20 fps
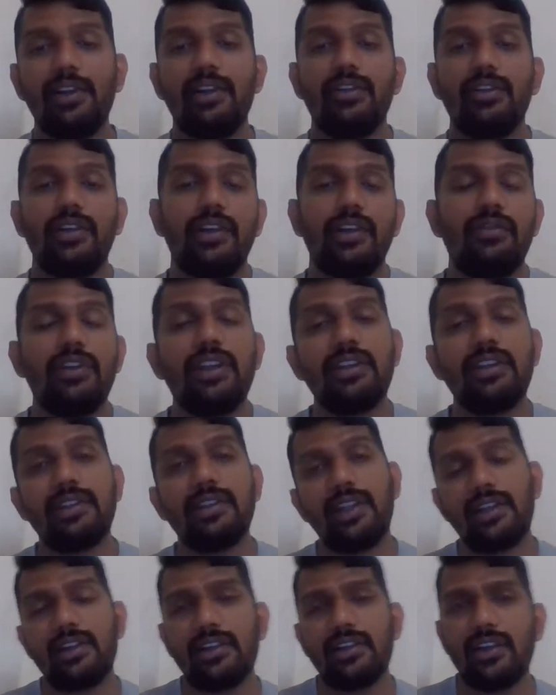You can only
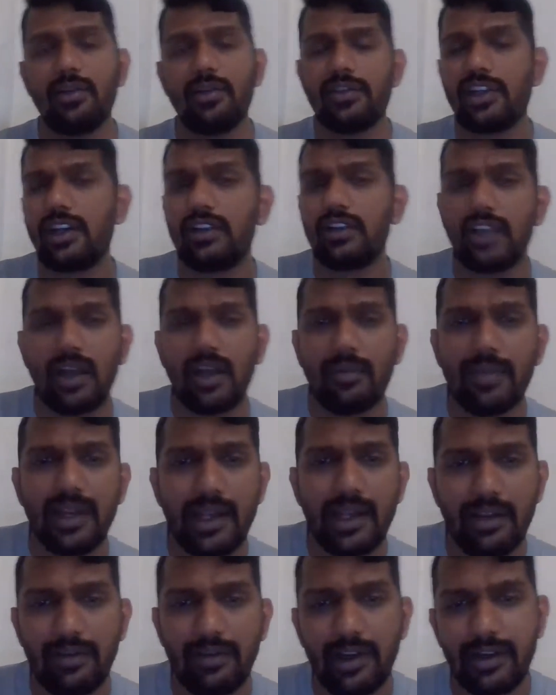select the objective at
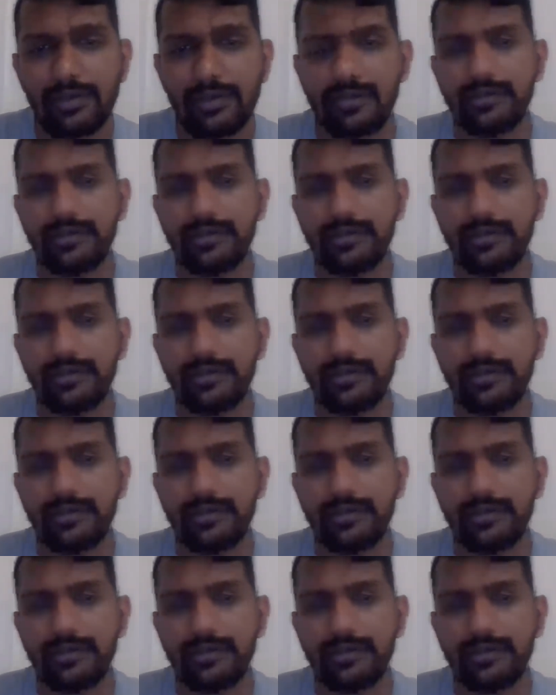campaign level.